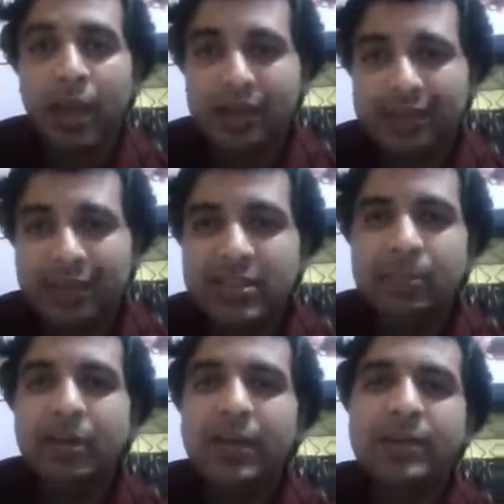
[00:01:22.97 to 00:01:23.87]
and that
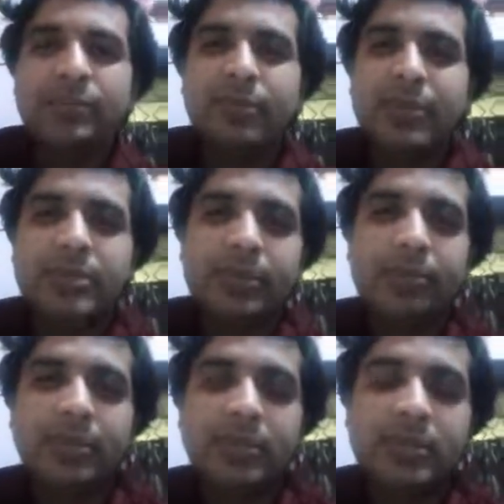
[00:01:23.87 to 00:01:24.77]
similar activity is
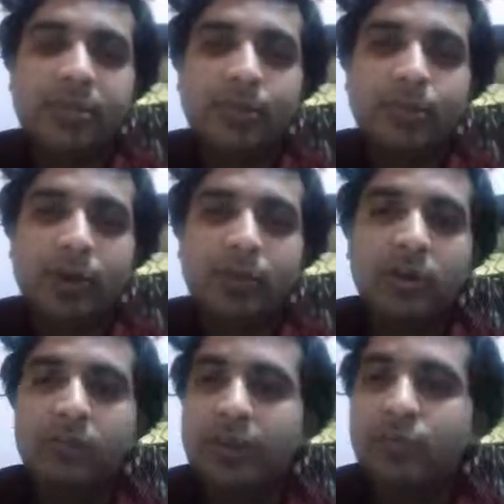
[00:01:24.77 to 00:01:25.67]
given in the
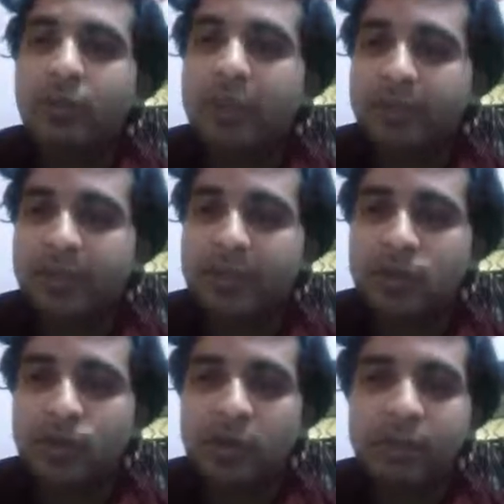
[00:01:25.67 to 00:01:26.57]
7.1 when you are keeping the
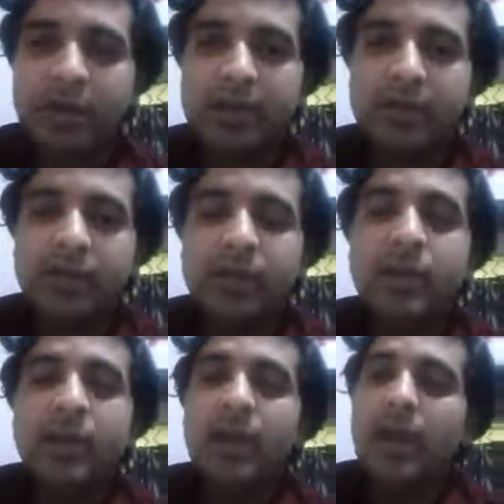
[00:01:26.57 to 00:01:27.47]
sugar particle
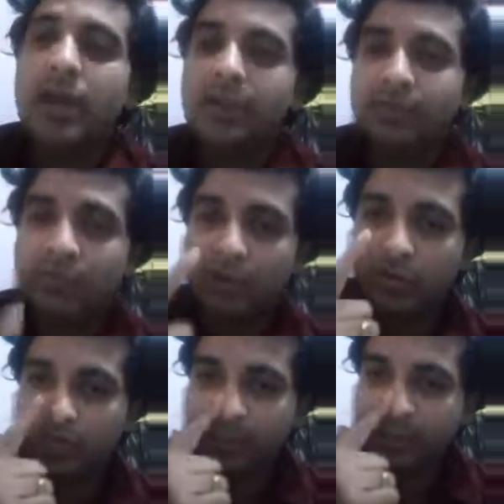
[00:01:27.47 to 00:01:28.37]
and if you are
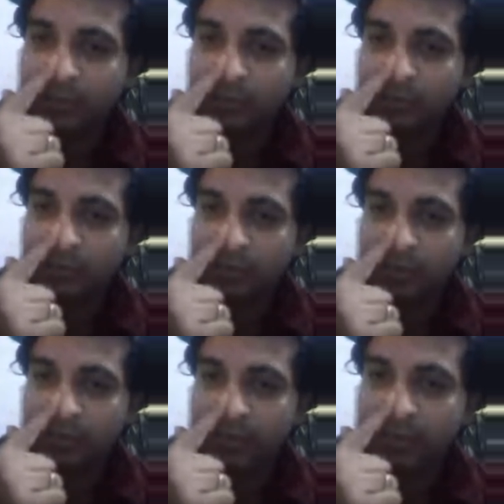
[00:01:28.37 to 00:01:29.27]
closing the
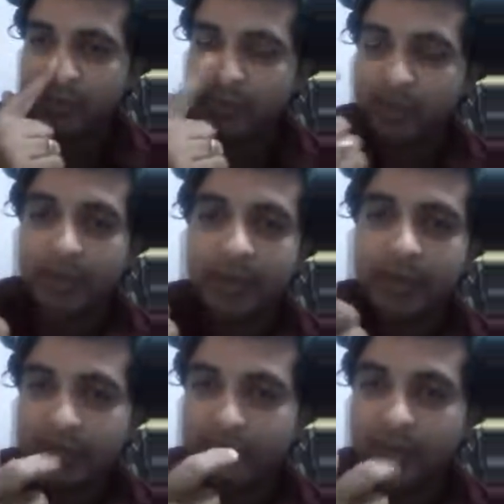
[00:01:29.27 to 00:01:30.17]
nose by the uh,
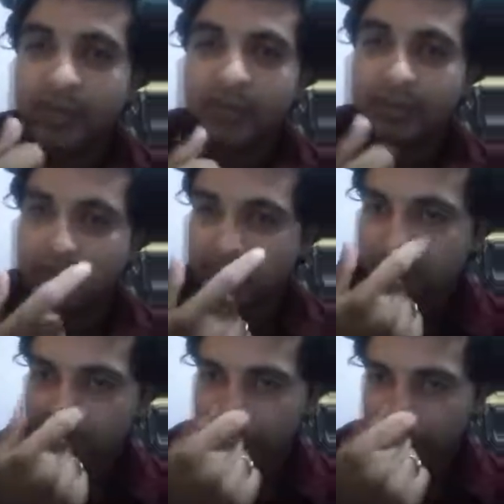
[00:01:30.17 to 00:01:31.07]
index finger and the
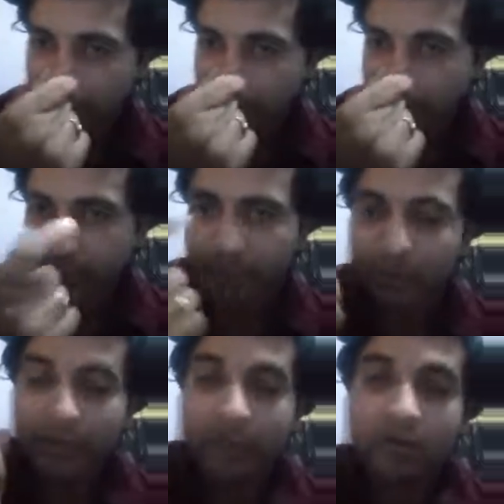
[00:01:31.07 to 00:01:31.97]
thumb uh,
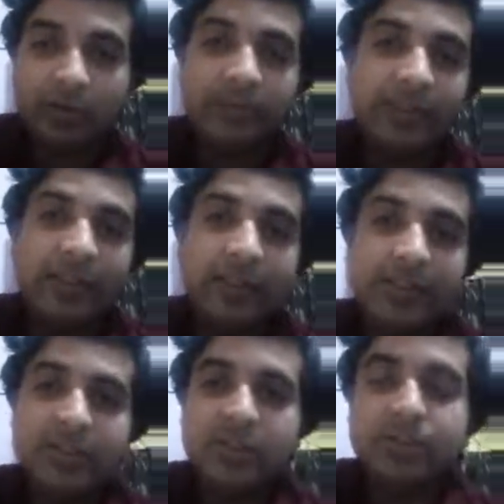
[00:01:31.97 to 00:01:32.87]
you cannot feel the
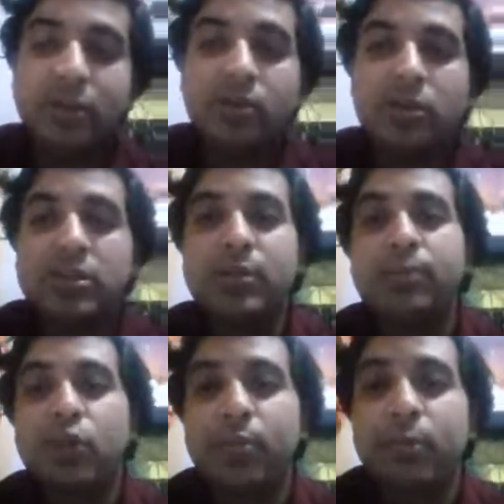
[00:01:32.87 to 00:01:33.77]
test because the
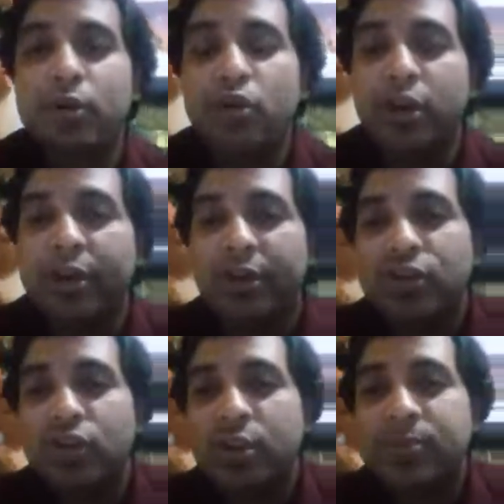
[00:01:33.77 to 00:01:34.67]
proper
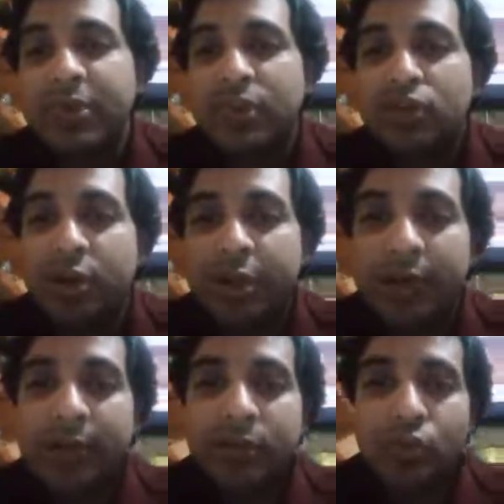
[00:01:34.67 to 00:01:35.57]
coordination of sense organ
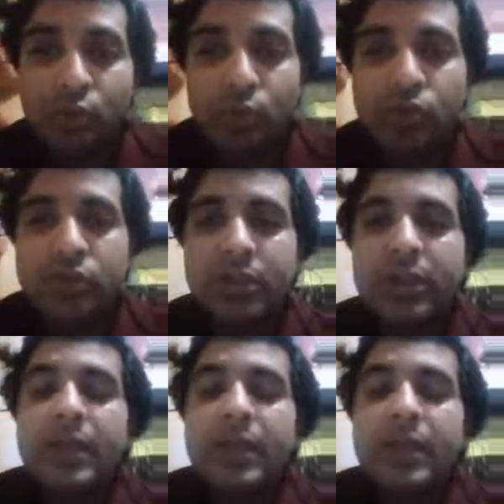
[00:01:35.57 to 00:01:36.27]
like the nose